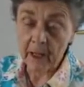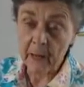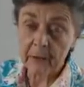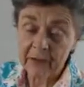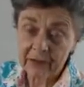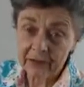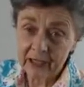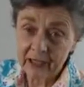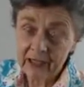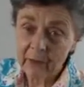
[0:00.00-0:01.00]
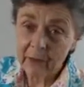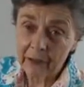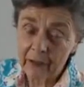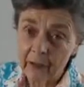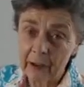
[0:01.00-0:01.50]
But today I want
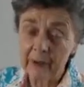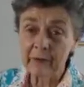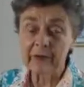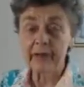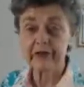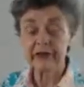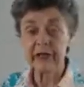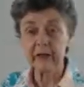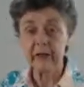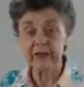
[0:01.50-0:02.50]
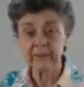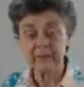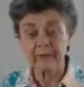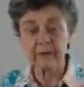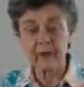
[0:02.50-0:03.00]
to talk about that challenge
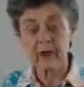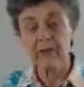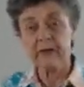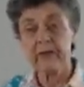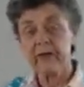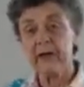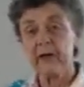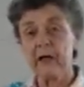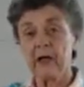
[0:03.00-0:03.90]
of getting